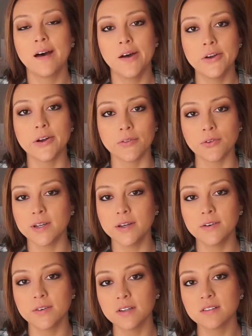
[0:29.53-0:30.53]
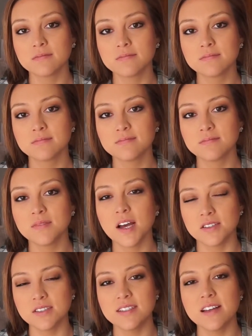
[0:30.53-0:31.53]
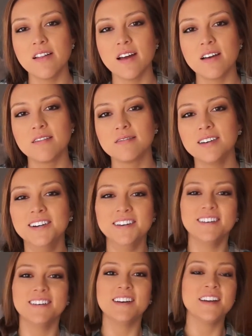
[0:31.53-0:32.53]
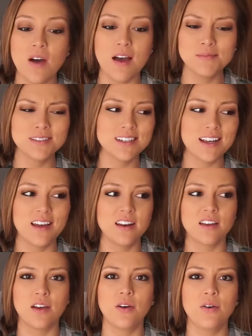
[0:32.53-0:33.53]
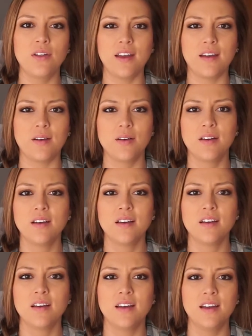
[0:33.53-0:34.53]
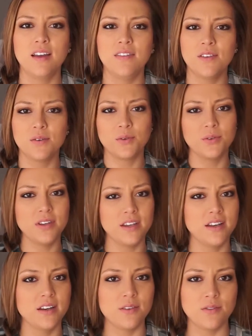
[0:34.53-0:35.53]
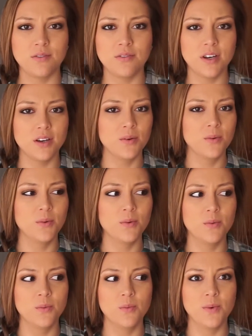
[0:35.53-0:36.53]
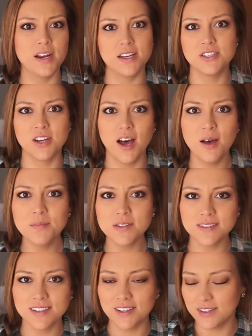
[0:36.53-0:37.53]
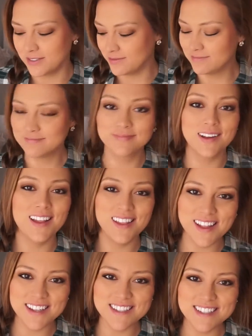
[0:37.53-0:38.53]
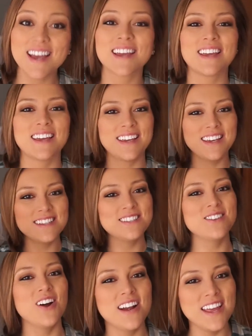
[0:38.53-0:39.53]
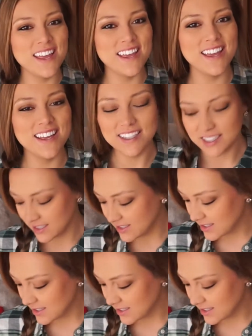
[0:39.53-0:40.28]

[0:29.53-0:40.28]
under 300. I'll just say that. I'm just gonna kind of go like in the routine of when I shopped. So let's get started.